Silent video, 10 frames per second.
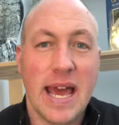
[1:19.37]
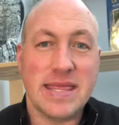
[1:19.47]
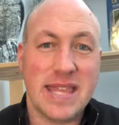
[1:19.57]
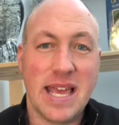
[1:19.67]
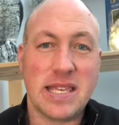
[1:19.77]

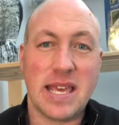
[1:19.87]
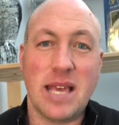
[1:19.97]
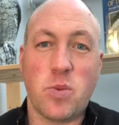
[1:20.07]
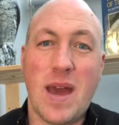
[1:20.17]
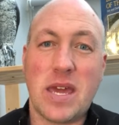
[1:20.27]
And this
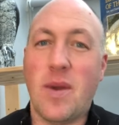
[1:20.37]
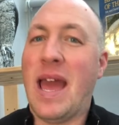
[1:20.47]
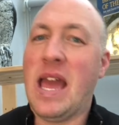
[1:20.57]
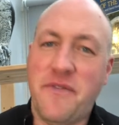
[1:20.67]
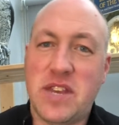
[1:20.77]
is where you
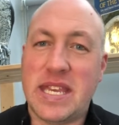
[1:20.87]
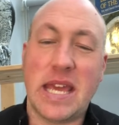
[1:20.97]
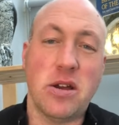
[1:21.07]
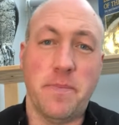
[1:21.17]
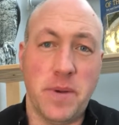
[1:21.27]
have to
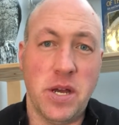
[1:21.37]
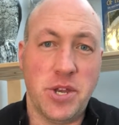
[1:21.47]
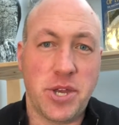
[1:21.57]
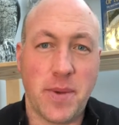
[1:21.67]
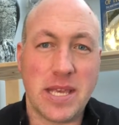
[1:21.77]
take your
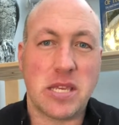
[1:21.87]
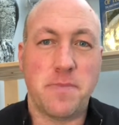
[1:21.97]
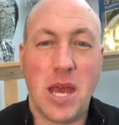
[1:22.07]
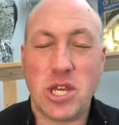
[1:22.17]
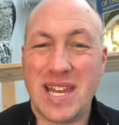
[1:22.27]
bird to a
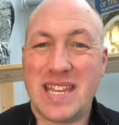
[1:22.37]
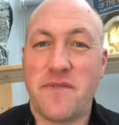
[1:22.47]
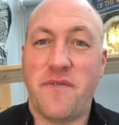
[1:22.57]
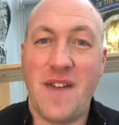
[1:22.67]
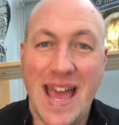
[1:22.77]
specialist
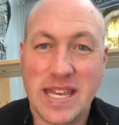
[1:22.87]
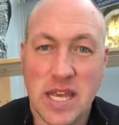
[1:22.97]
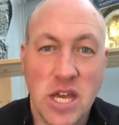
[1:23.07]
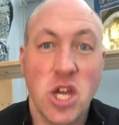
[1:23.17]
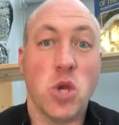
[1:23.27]
vet
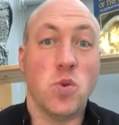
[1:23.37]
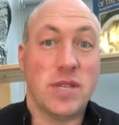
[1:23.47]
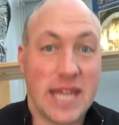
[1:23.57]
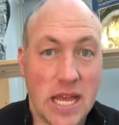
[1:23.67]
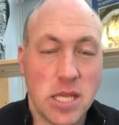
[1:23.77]
who
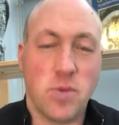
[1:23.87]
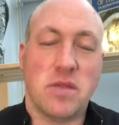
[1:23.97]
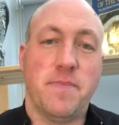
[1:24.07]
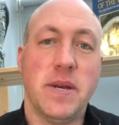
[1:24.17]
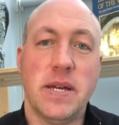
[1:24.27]
deals
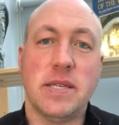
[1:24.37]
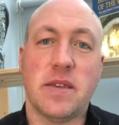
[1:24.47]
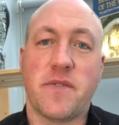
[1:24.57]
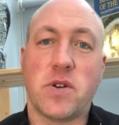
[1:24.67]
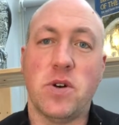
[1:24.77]
with
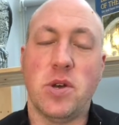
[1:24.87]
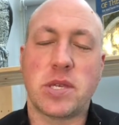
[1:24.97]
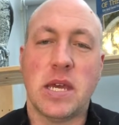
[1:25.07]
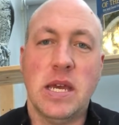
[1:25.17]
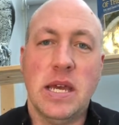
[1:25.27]
birds, of
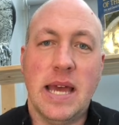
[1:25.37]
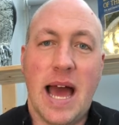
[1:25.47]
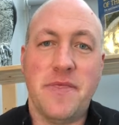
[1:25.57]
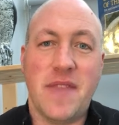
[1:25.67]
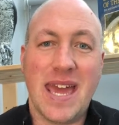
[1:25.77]
course,
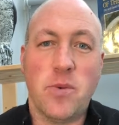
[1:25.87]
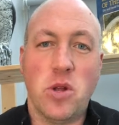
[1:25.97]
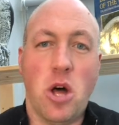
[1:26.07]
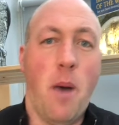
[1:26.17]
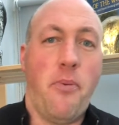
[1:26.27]
and they
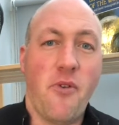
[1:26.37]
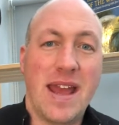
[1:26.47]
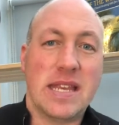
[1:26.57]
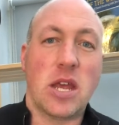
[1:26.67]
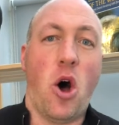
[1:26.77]
will
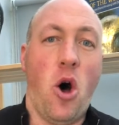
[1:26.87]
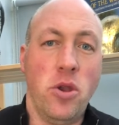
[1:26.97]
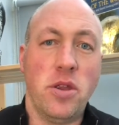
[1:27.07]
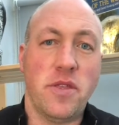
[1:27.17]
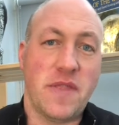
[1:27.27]
operate
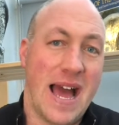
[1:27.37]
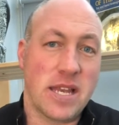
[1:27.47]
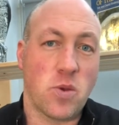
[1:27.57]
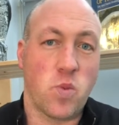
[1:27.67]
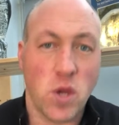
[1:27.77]
on
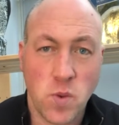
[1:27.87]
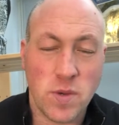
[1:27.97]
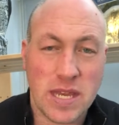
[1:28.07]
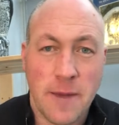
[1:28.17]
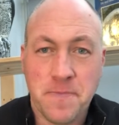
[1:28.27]
that
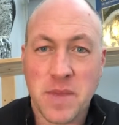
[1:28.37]
wound